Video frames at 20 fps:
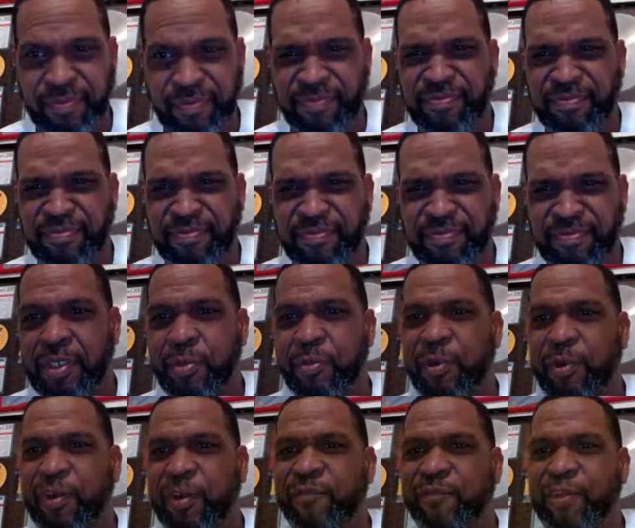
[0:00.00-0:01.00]
I'm waiting for
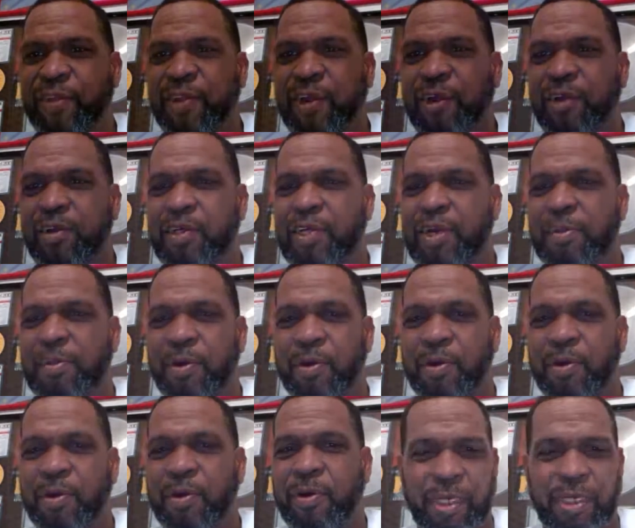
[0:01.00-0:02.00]
y'all to come on
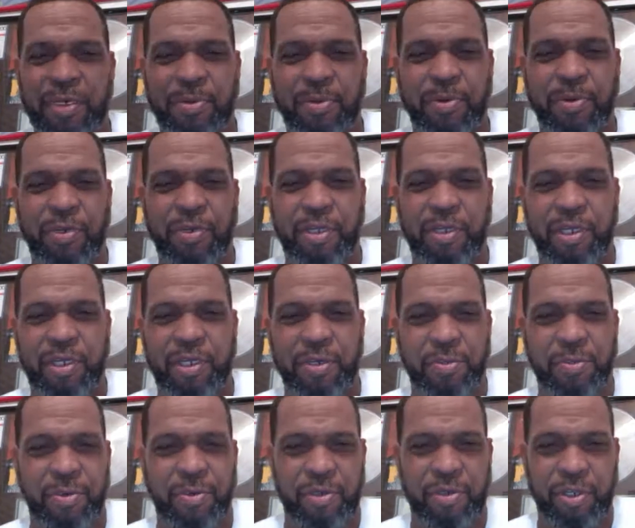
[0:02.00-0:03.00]
in, come on in, come on
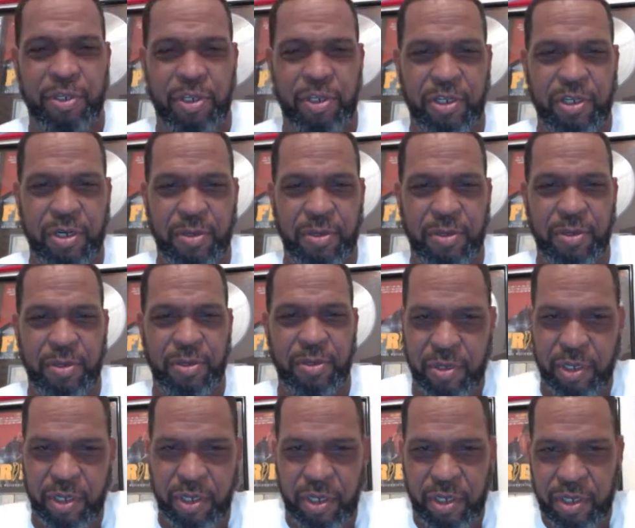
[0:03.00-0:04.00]
in, come on
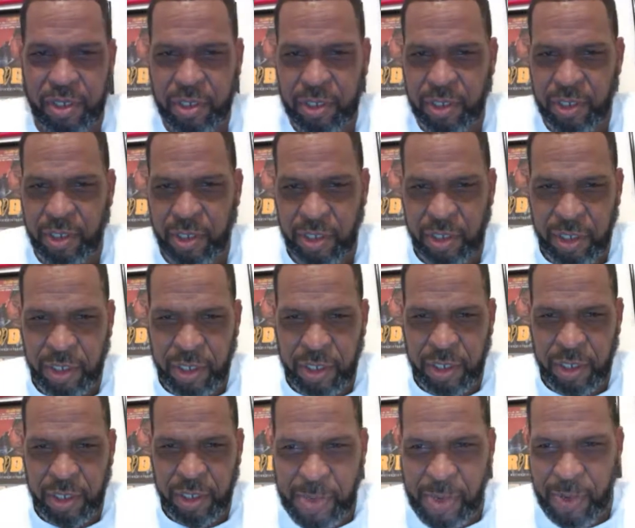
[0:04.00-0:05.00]
in, come
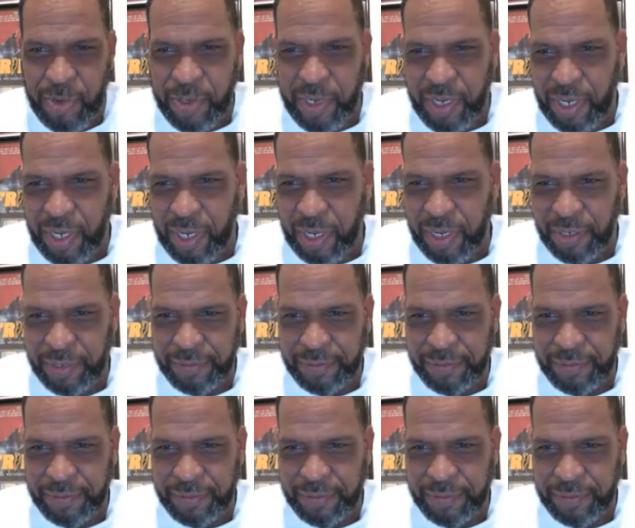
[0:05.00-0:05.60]
on in.